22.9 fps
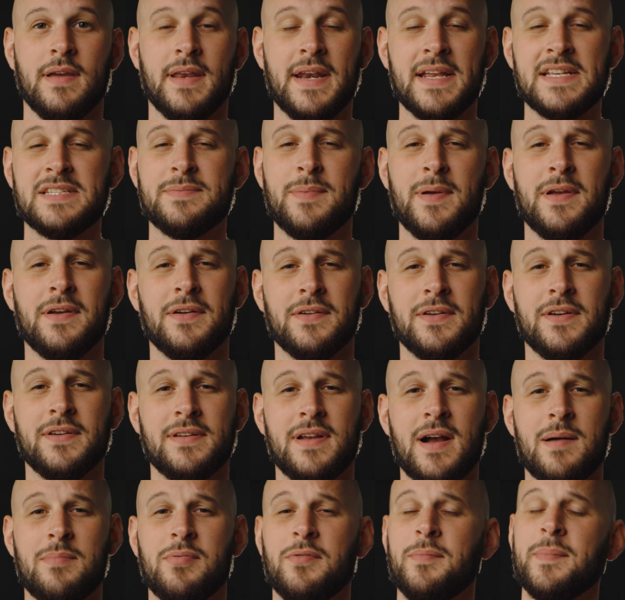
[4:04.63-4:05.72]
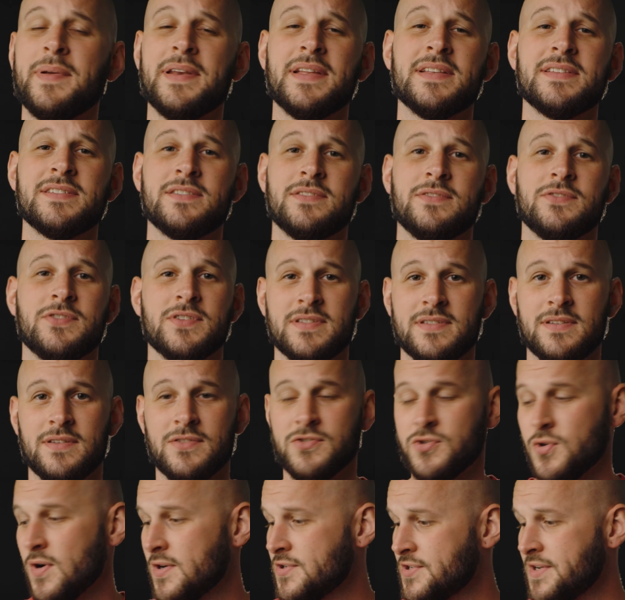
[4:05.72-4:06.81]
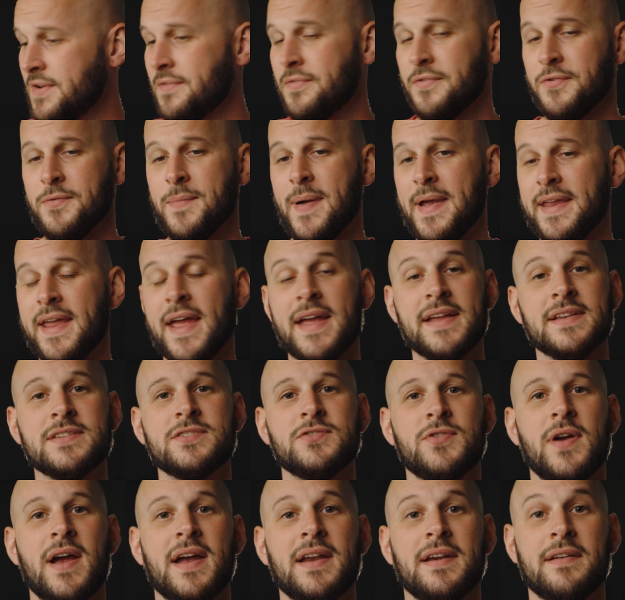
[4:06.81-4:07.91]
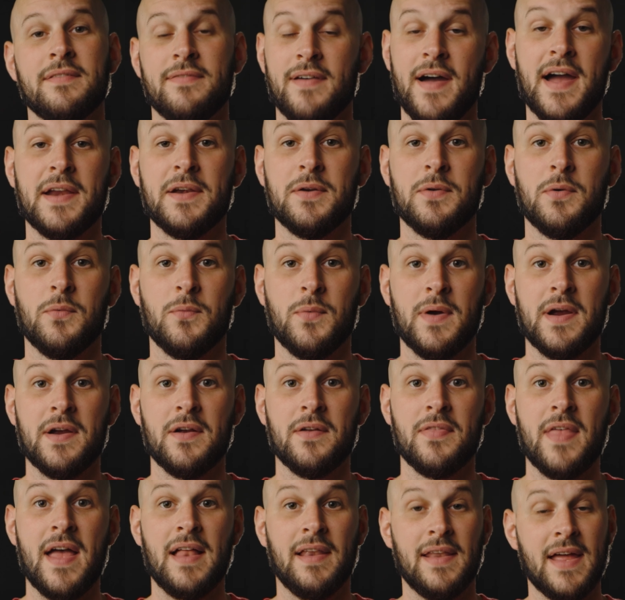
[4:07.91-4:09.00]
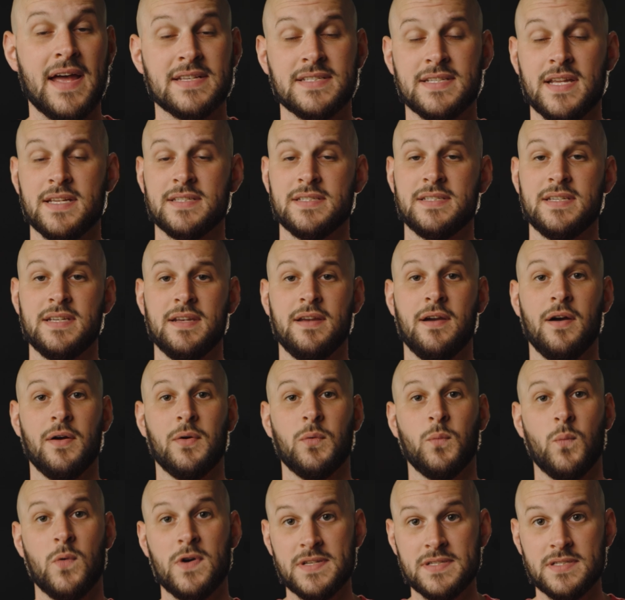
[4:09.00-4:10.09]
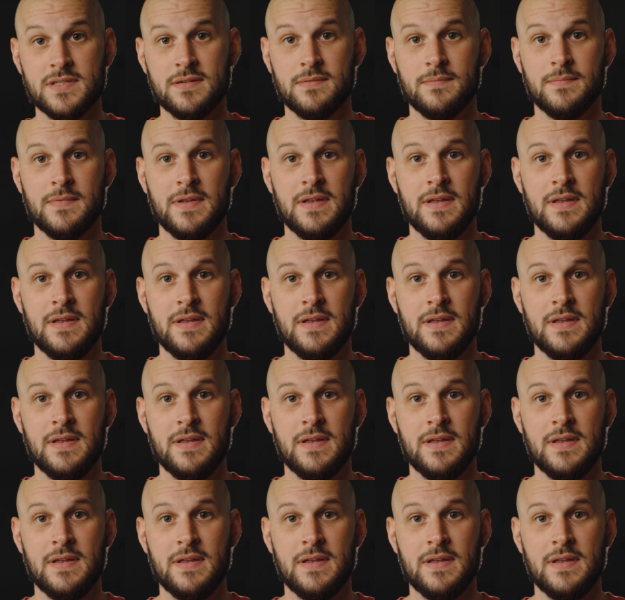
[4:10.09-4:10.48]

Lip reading: and I spent a good couple minutes just trudging through my case trying to find where that last SD card was.